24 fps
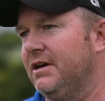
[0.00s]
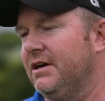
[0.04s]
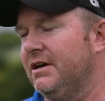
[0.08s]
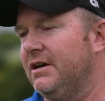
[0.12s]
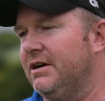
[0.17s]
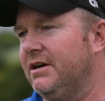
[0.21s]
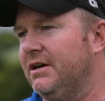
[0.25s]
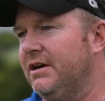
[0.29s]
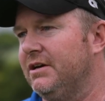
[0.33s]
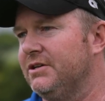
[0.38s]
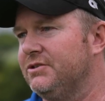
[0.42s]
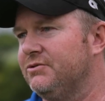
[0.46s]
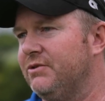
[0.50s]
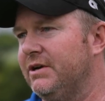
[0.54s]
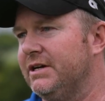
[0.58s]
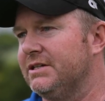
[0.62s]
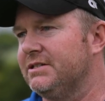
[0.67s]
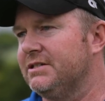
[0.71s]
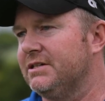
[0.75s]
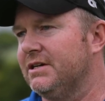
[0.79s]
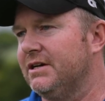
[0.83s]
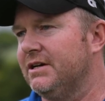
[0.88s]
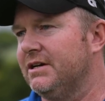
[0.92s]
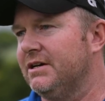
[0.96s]
a
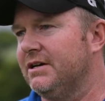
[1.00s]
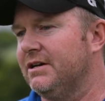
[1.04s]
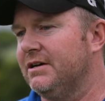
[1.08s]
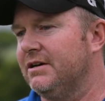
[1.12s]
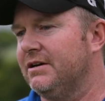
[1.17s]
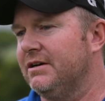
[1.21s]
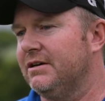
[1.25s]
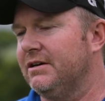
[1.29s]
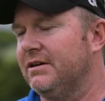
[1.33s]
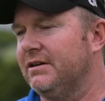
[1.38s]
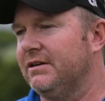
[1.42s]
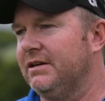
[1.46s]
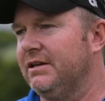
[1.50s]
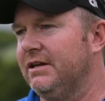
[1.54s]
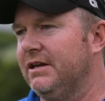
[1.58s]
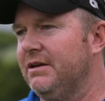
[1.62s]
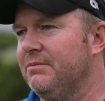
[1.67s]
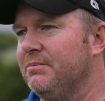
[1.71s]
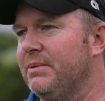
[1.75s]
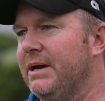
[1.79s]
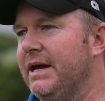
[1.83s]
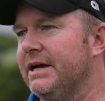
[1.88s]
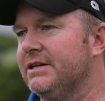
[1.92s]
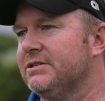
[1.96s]
direct uh,
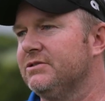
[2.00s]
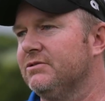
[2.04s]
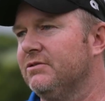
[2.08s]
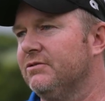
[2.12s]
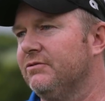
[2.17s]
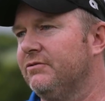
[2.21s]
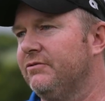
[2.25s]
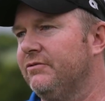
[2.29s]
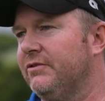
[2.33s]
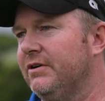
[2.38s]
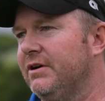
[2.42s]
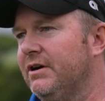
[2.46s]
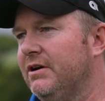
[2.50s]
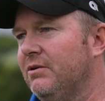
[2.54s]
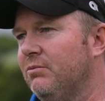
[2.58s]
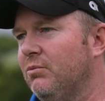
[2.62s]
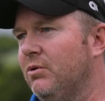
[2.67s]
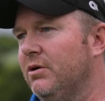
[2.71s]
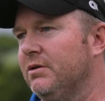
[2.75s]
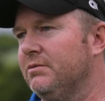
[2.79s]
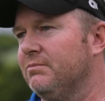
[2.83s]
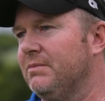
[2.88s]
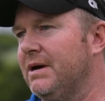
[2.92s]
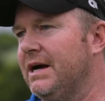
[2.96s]
impact of
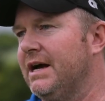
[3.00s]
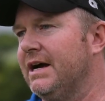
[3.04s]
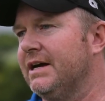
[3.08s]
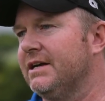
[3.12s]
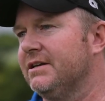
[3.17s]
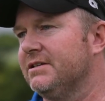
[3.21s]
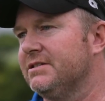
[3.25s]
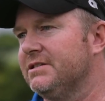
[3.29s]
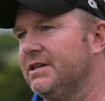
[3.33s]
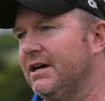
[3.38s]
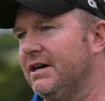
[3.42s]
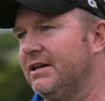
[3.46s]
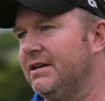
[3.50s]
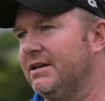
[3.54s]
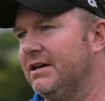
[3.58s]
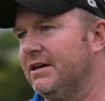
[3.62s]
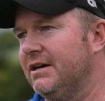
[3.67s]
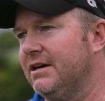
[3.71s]
what Mark has done